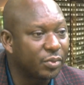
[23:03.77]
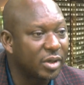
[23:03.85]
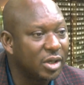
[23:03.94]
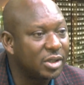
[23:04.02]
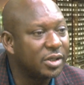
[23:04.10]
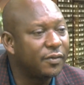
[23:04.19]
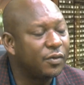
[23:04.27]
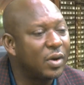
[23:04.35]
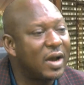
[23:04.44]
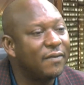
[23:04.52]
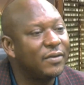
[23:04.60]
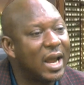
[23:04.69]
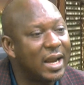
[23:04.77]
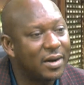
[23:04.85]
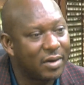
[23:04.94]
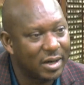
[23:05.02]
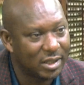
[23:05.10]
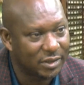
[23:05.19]
Because if you have 9
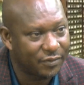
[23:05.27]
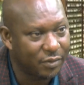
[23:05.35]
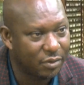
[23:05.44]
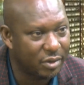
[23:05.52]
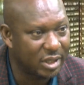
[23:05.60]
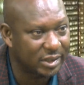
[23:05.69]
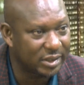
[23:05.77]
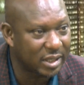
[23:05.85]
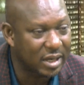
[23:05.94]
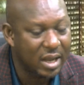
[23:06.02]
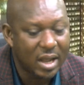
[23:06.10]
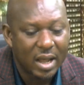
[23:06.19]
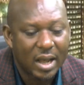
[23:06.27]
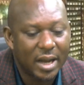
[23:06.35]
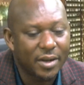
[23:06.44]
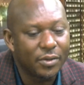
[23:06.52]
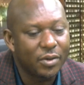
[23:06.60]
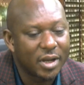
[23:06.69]
credits, for goodness sake,
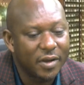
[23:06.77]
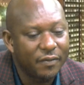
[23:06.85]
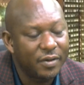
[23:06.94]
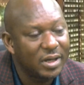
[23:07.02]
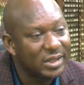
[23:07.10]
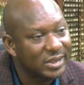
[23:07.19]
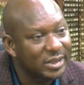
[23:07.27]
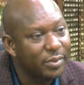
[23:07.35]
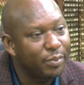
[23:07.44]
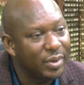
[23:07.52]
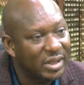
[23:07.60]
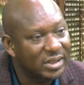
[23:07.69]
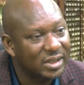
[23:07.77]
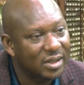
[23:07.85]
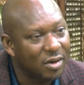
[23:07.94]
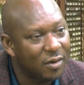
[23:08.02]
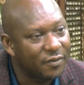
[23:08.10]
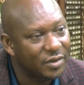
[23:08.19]
and you are given the simplest
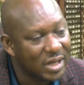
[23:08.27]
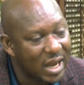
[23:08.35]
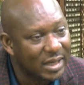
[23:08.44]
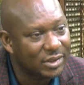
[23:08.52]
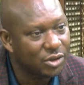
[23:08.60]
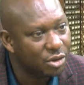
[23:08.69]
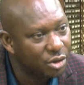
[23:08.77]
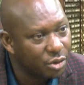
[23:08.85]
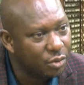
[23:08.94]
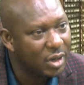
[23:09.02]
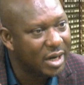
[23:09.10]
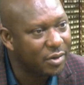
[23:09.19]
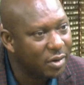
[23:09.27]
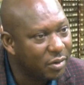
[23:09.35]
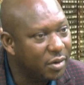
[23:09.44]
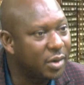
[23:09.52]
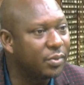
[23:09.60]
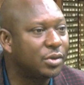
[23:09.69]
of tasks to do and you are
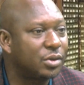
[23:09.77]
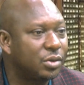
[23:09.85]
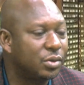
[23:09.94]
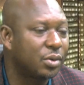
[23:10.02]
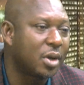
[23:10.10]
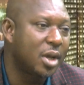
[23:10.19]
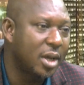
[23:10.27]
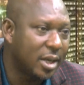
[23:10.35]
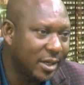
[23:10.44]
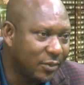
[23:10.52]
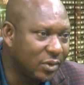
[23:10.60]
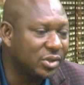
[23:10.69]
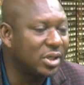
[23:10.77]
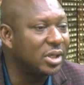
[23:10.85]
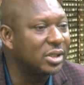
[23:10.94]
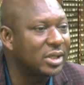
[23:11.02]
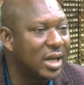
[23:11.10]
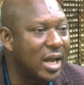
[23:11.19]
not able to do, the question
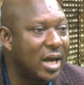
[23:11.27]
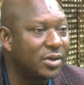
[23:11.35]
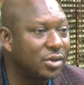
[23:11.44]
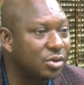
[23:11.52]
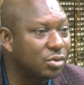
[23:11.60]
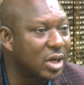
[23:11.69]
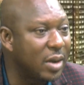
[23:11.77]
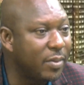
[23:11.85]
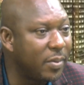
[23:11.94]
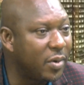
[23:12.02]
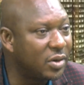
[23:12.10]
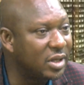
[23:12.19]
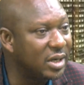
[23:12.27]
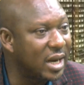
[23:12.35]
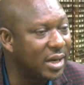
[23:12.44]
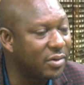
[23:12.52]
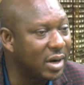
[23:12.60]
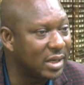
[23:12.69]
is that how did you come about the
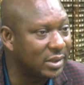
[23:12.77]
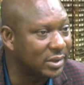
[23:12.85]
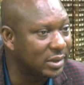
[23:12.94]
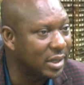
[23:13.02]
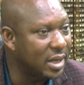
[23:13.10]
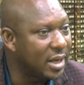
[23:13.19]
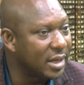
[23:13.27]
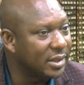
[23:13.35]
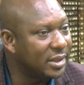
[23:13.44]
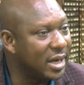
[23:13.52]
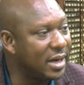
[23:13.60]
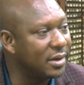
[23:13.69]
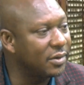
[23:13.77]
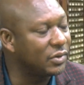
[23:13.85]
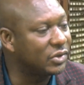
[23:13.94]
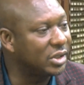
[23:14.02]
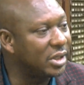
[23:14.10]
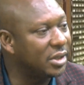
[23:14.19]
9 credits? Then you
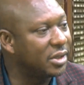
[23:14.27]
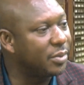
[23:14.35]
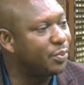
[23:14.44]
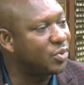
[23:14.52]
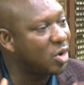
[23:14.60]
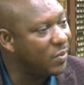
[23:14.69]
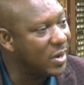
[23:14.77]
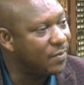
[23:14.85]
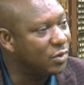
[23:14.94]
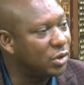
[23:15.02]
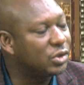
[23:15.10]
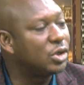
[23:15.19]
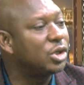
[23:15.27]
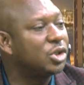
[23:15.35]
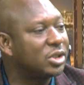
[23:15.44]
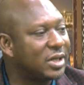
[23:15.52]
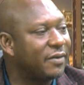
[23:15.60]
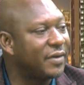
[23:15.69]
see the problem does not
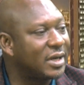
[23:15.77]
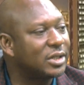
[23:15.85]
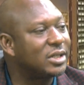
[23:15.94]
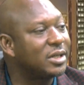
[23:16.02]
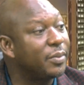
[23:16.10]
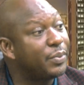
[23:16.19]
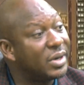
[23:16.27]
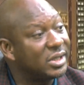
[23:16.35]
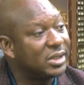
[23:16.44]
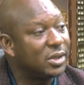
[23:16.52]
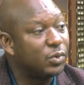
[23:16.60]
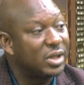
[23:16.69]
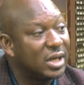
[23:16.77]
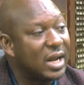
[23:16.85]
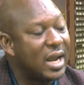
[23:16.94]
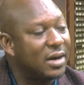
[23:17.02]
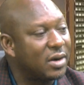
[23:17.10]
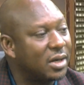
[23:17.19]
just affect the person with the
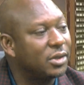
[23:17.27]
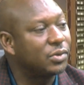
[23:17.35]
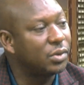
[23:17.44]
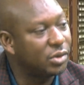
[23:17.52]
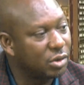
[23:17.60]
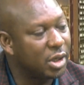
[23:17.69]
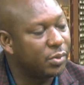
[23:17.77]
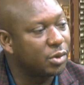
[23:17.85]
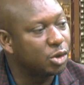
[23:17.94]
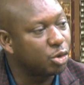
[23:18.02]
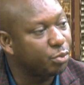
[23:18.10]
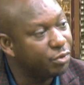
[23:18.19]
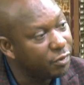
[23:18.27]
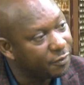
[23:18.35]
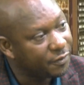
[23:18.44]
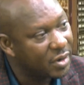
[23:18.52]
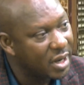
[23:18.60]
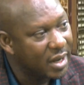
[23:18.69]
9 credits who is not able to
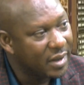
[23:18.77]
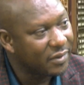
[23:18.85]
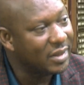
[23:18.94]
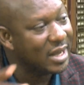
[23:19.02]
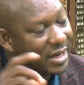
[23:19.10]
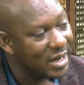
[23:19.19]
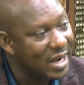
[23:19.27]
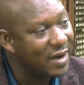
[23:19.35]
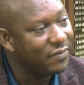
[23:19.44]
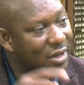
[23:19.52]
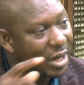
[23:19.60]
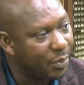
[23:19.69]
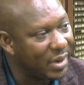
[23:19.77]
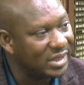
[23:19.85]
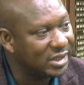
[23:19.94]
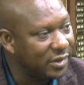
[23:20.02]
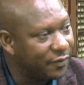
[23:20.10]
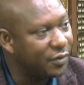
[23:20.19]
prove that they have the
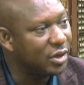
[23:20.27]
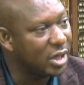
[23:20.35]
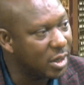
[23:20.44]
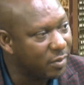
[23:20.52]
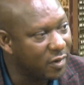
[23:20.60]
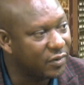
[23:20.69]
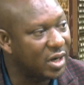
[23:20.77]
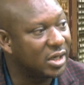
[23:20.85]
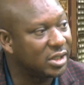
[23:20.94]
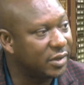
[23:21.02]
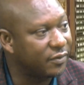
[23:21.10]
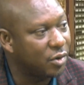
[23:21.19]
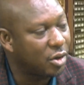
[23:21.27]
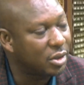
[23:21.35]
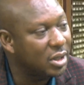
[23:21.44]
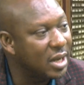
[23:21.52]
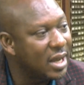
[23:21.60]
capacity for the number of credits they've got.